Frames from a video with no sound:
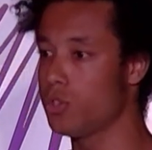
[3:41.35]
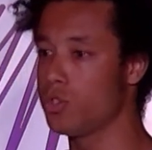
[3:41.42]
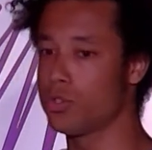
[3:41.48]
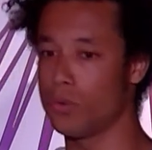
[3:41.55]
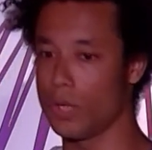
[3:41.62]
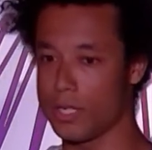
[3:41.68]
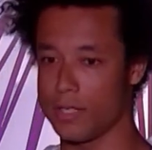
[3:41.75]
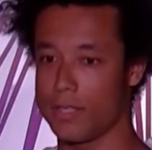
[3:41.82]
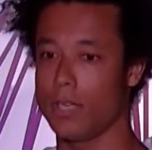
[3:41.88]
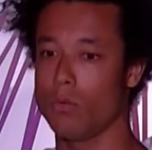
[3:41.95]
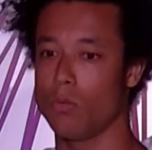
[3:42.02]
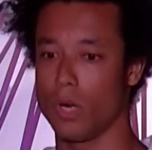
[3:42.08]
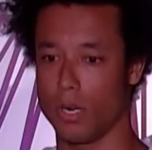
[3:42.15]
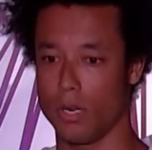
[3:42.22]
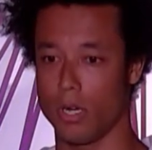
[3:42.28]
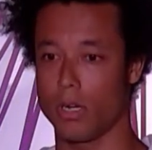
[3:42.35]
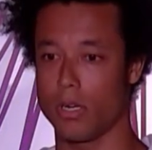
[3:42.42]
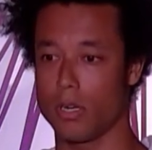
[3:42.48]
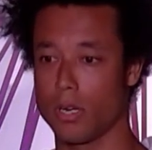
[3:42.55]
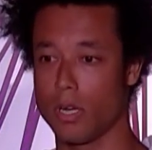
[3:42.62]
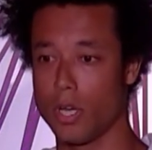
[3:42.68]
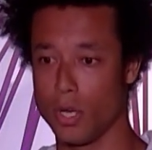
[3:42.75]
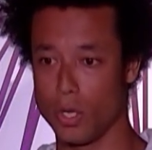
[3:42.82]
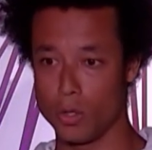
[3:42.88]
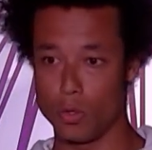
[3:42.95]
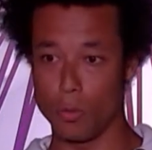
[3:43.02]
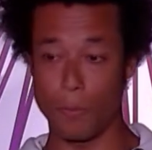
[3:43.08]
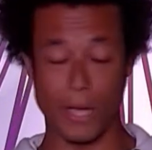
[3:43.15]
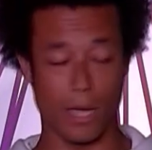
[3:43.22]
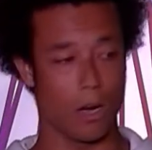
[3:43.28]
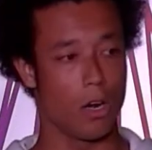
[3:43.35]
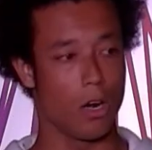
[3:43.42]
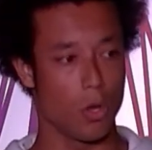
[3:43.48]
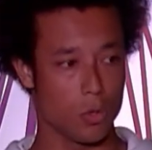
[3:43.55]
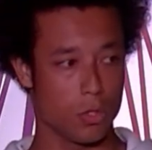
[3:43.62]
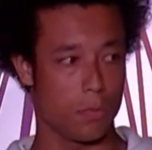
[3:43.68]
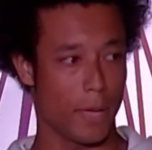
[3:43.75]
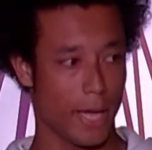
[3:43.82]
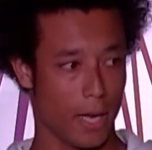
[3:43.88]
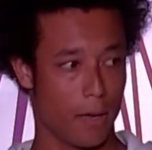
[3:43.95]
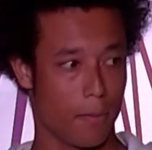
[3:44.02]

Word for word: trusting one another to pay our loans back.